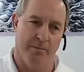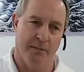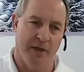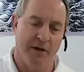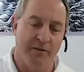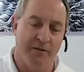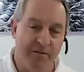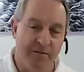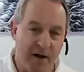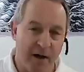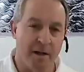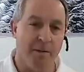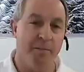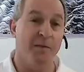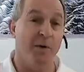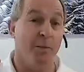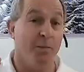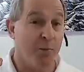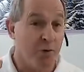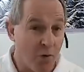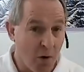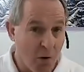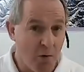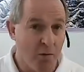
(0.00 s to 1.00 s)
developed a
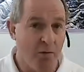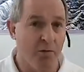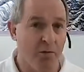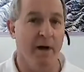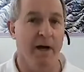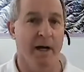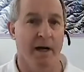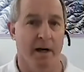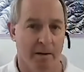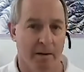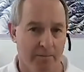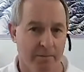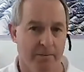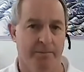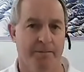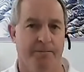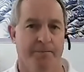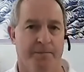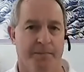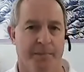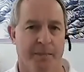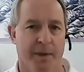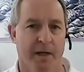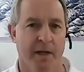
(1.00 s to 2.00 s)
program
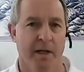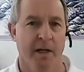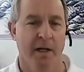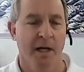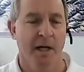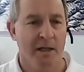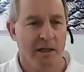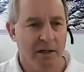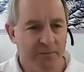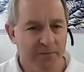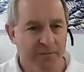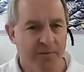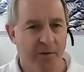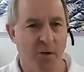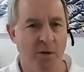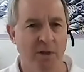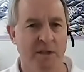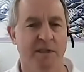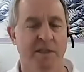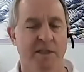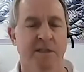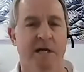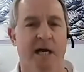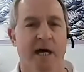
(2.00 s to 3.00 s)
that
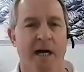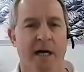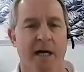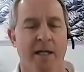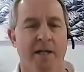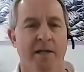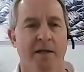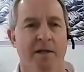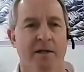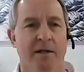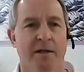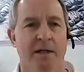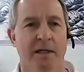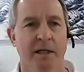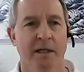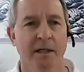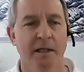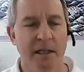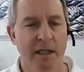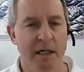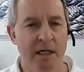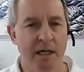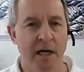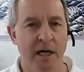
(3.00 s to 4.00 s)
focuses on the
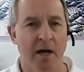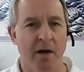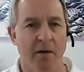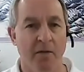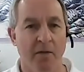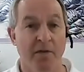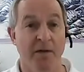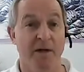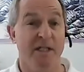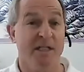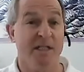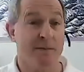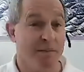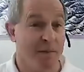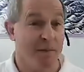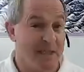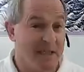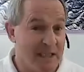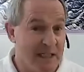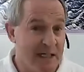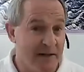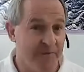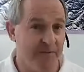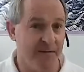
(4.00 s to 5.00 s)
knee health
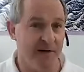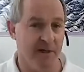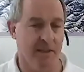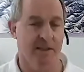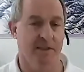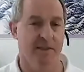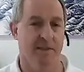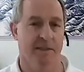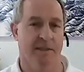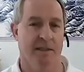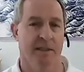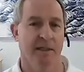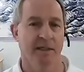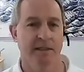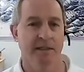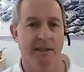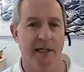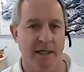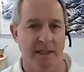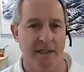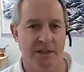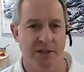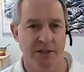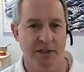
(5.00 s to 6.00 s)
specifics in
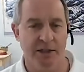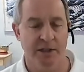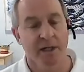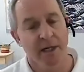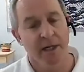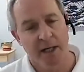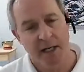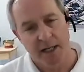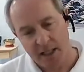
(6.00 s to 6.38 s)
Tai Chi,